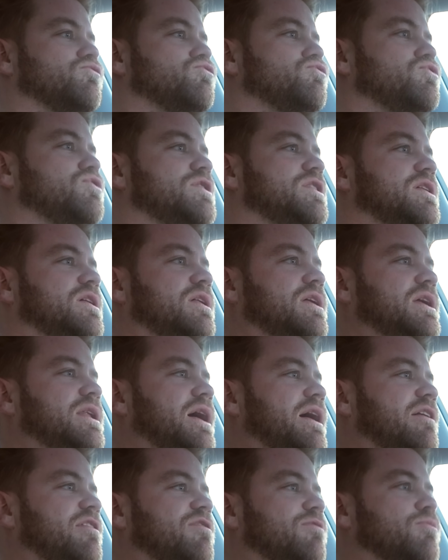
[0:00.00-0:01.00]
Really
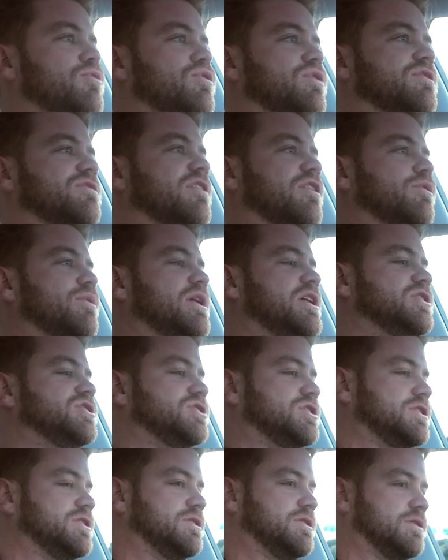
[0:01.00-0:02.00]
nice smooth
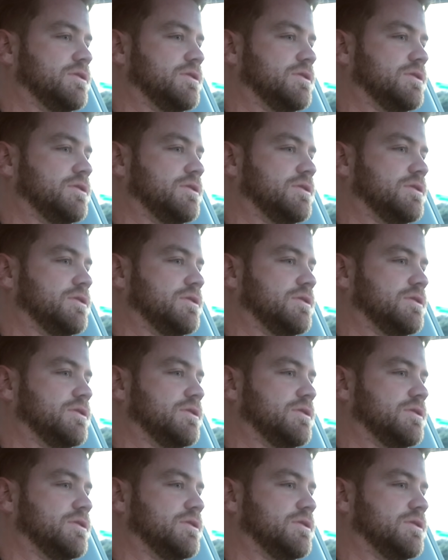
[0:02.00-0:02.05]
acceleration.